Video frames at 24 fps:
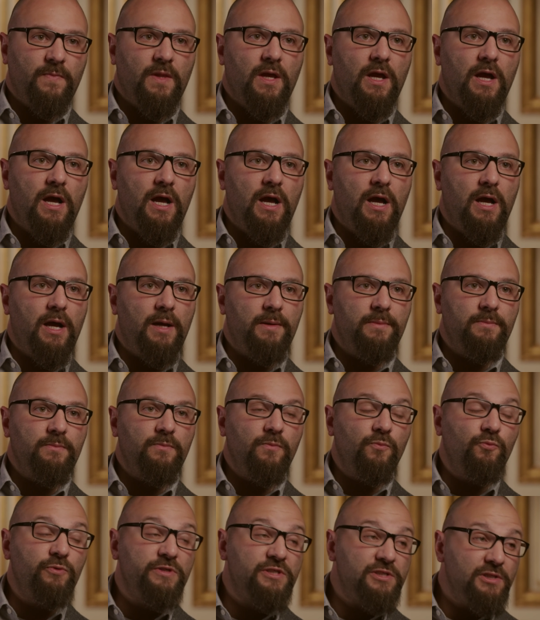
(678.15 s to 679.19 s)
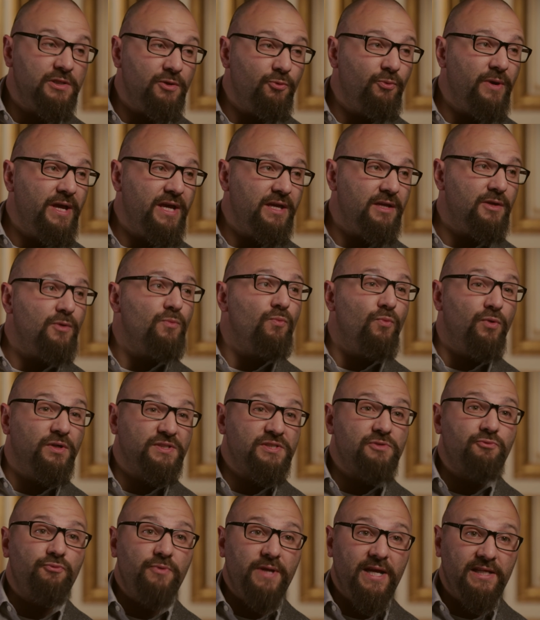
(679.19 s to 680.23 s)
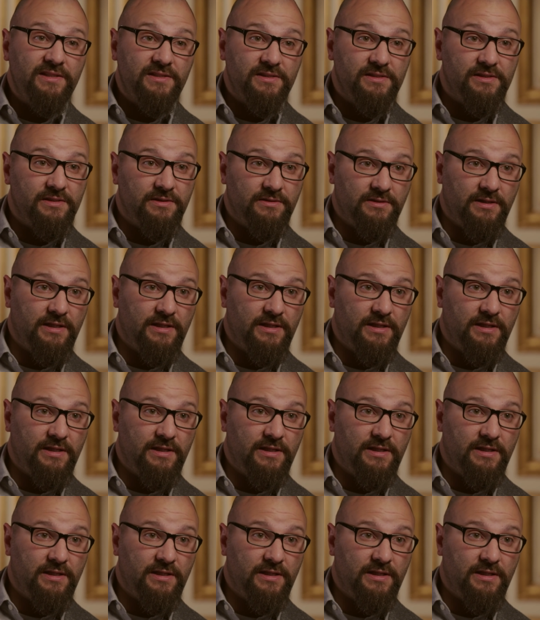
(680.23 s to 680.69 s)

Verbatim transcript: Uh, which in a way was created